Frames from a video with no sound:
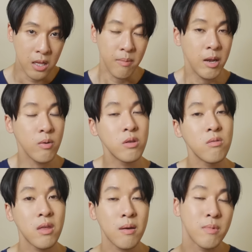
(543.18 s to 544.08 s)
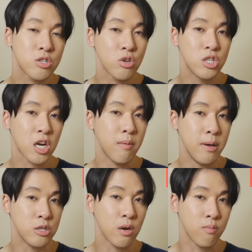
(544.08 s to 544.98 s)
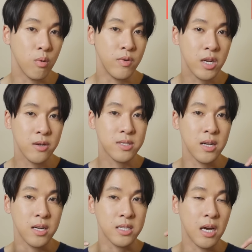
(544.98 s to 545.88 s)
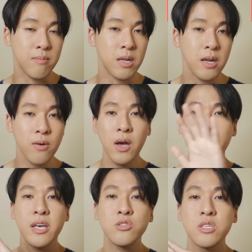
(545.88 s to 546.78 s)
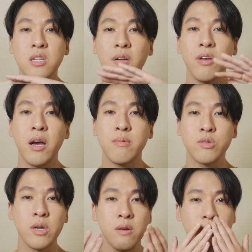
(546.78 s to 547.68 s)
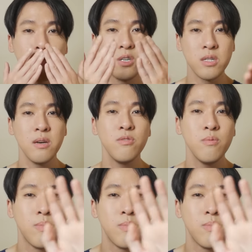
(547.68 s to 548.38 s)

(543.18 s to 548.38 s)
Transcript: Let me know what you think. Make sure you check out Patreon for more videos. Link down below. Thanks for the lovely comment right here. Love you.